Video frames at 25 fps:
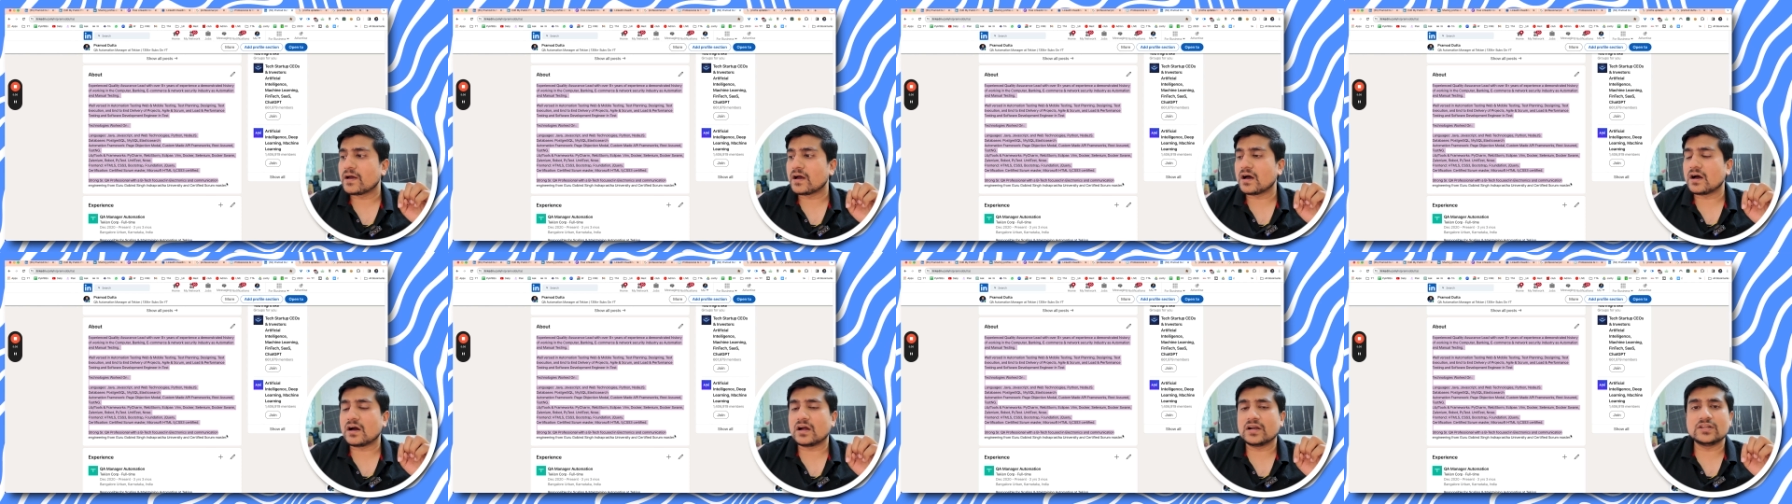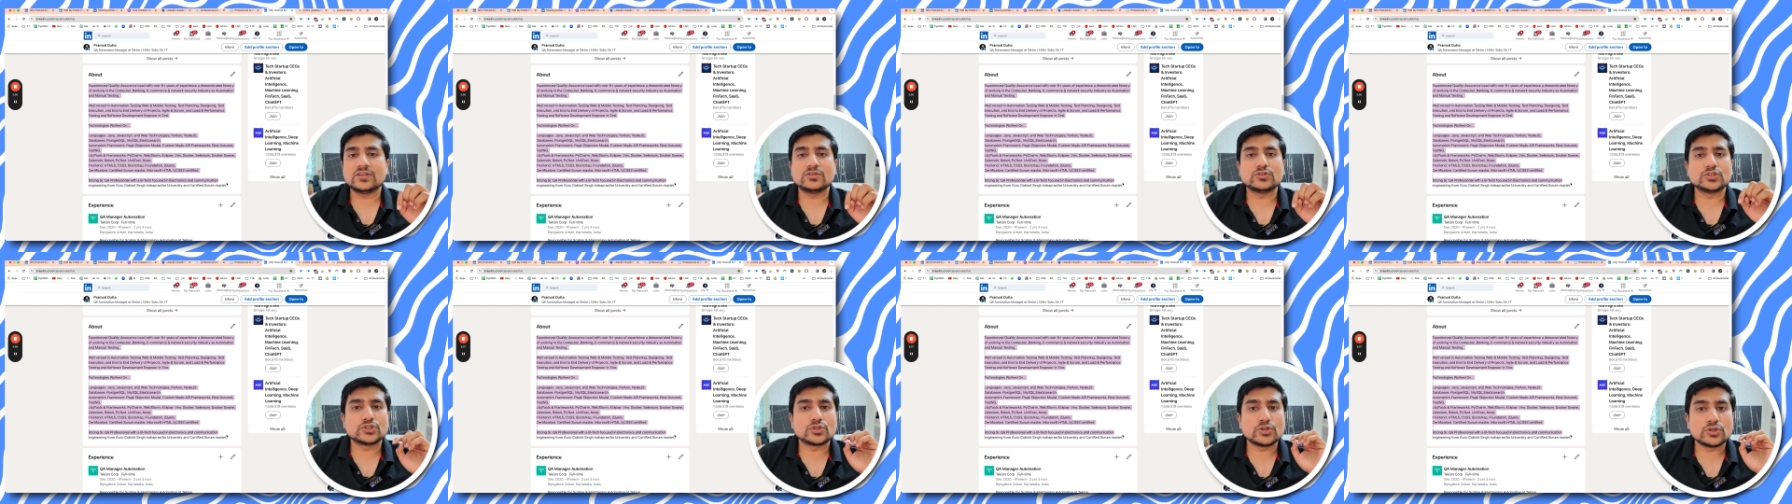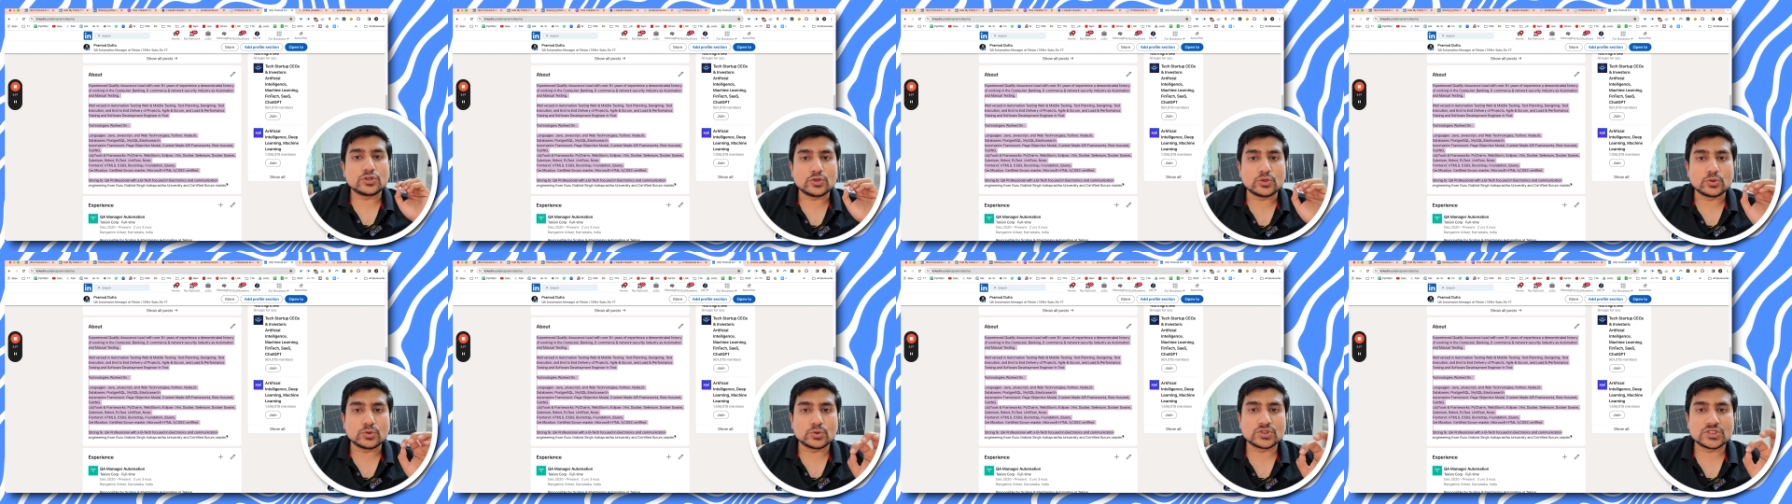and you
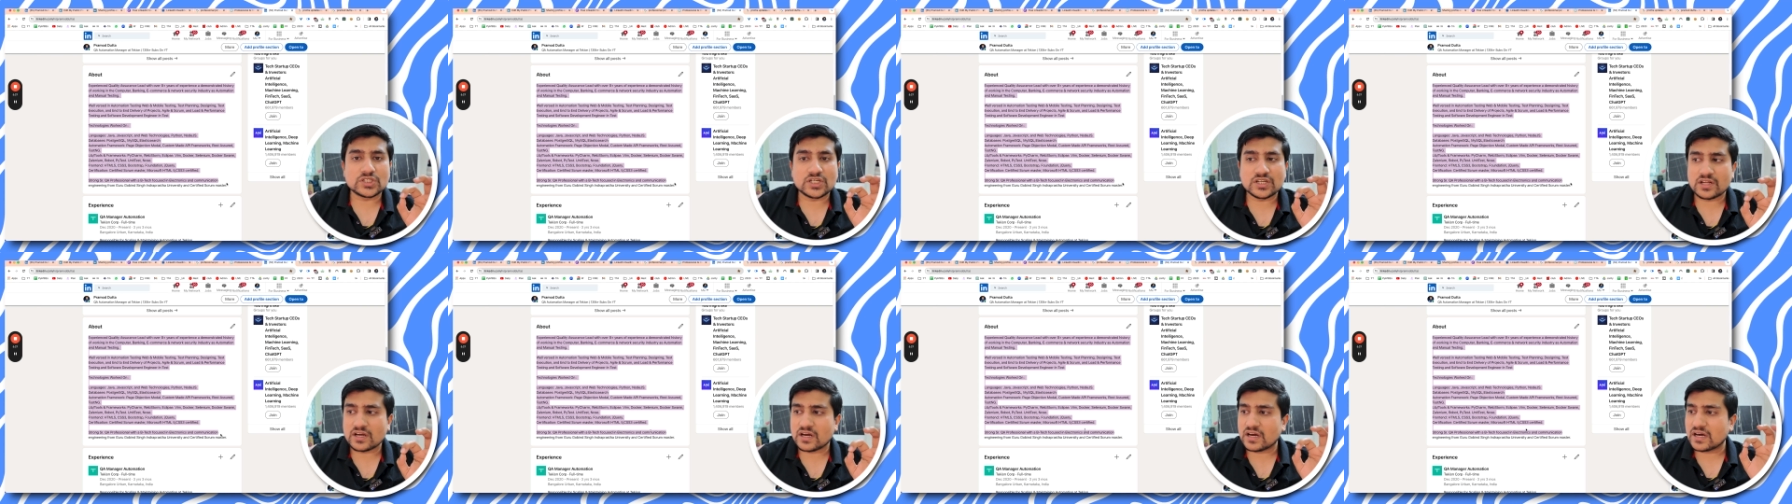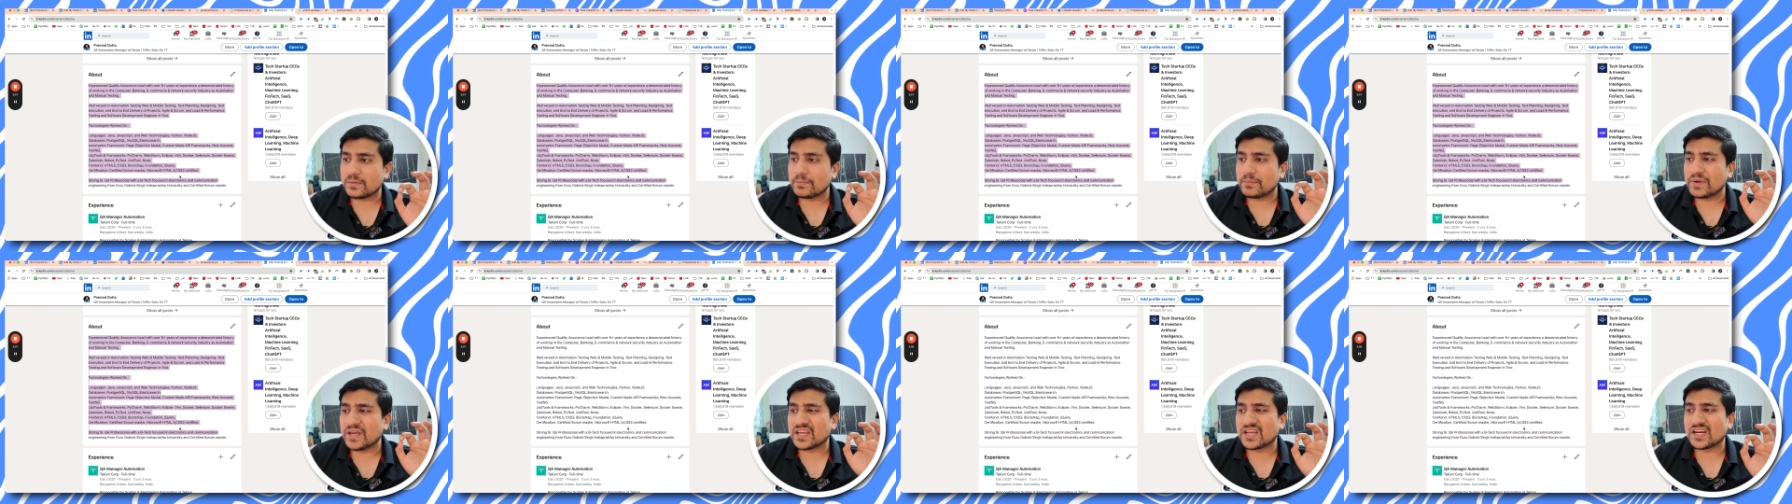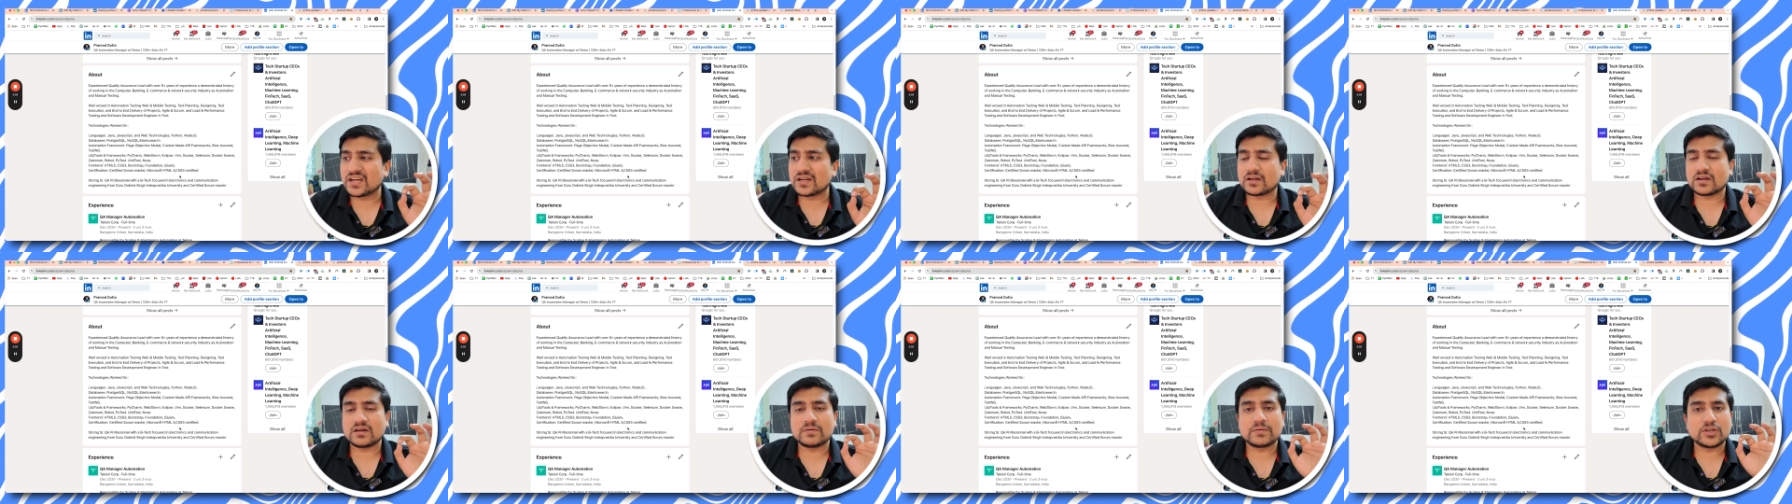should use it and make
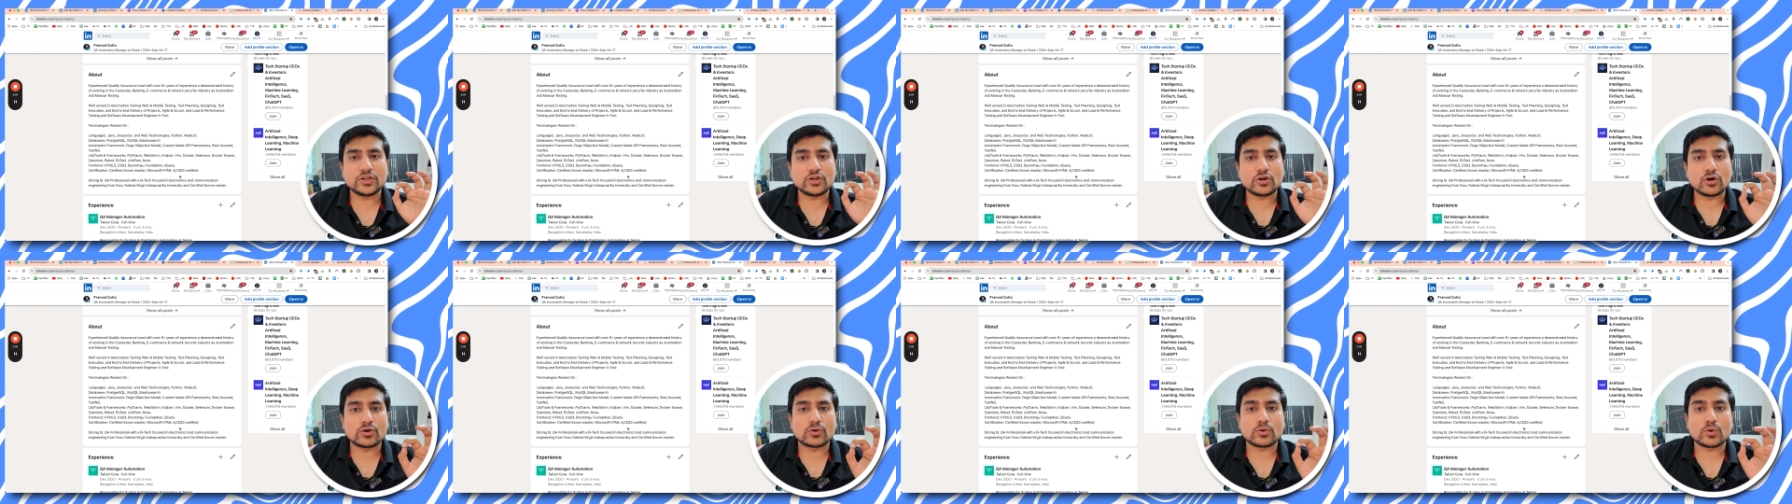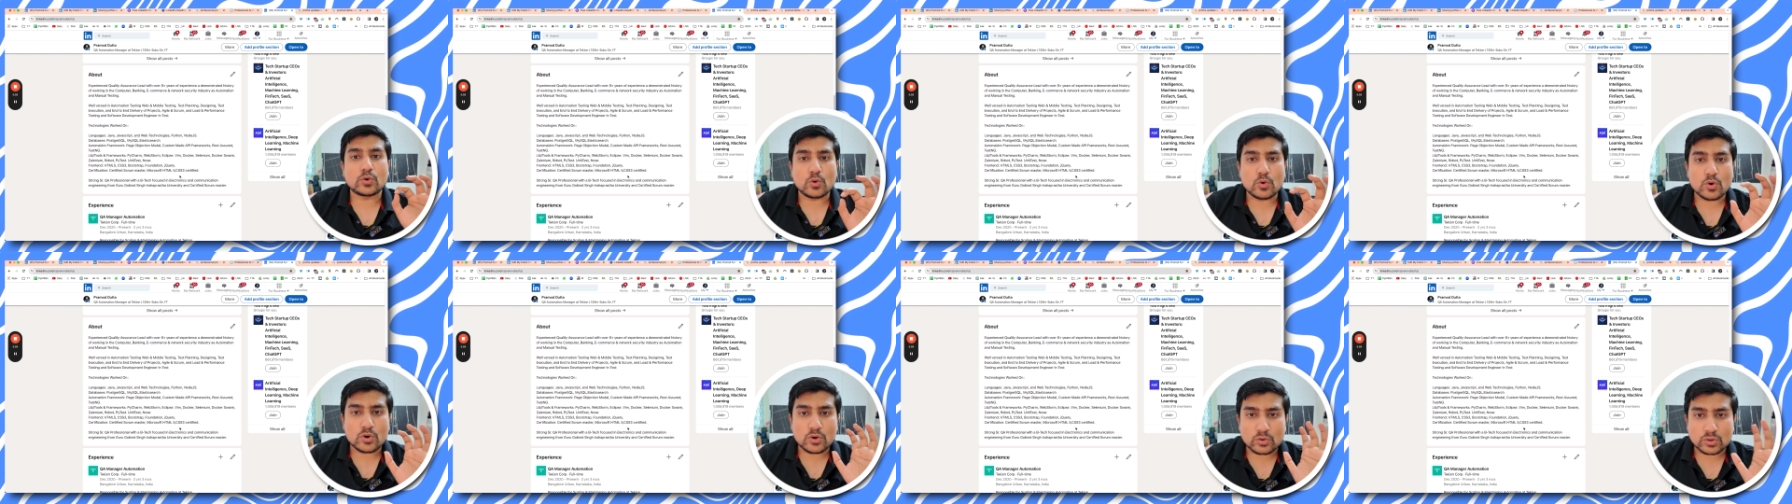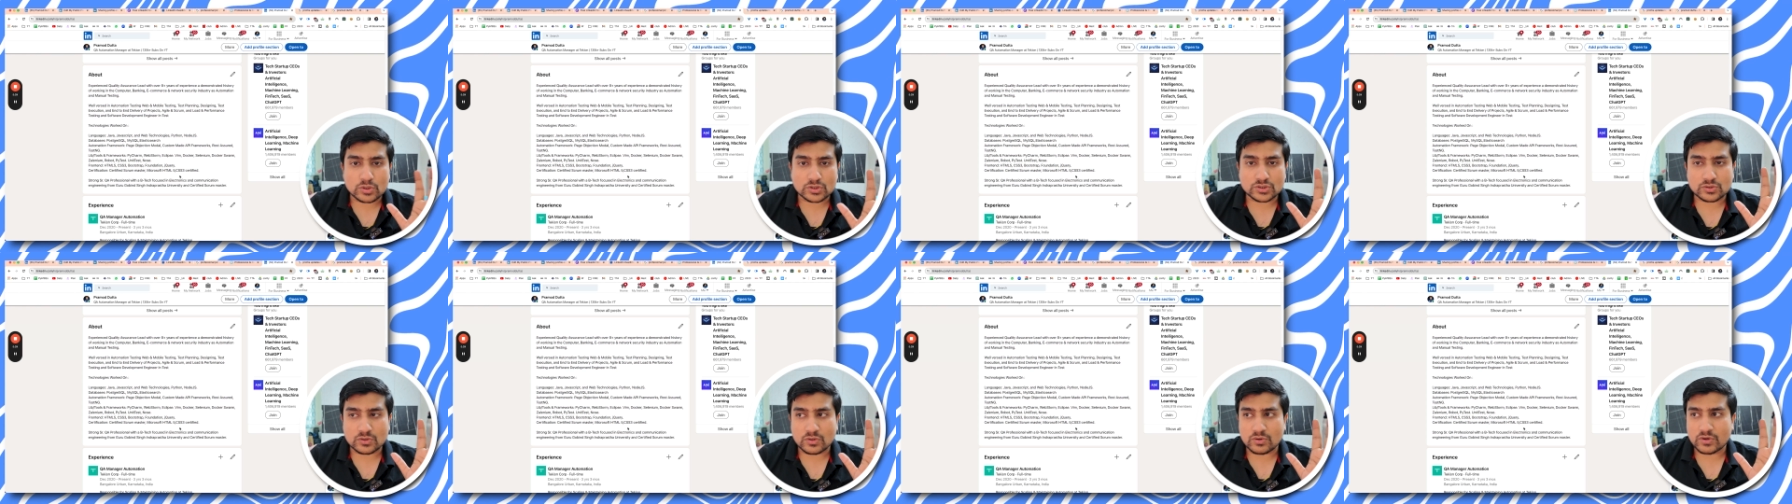it your own
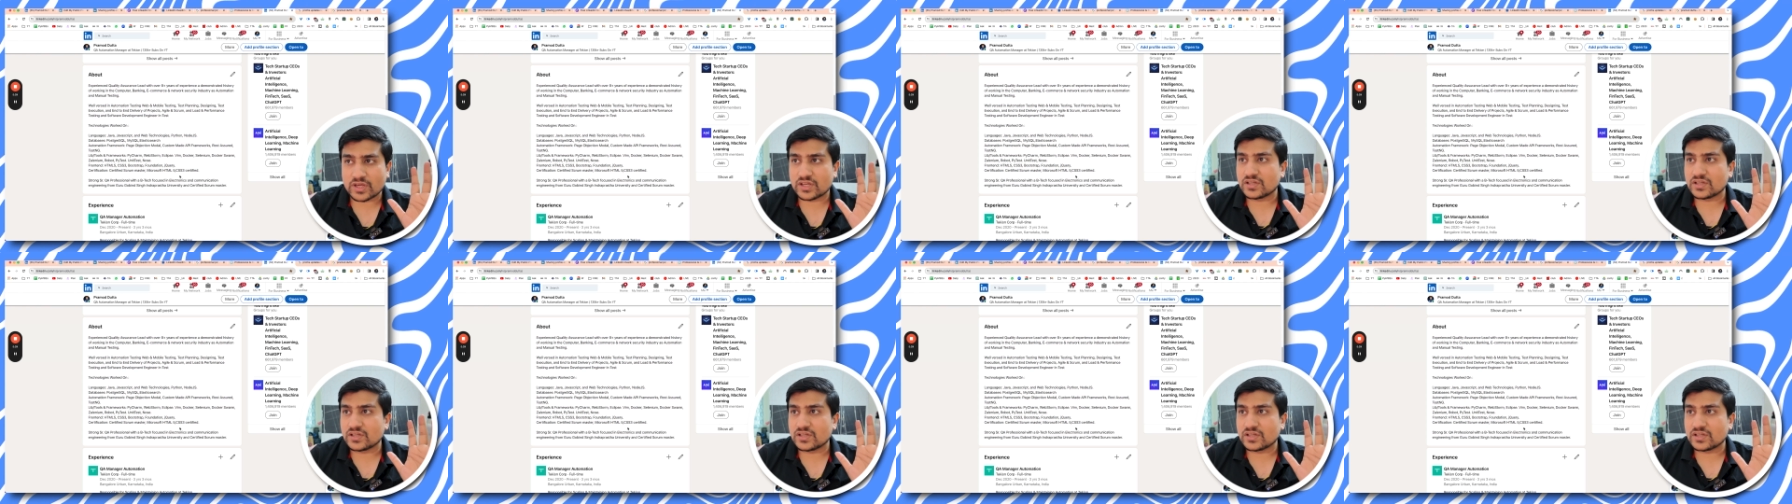also.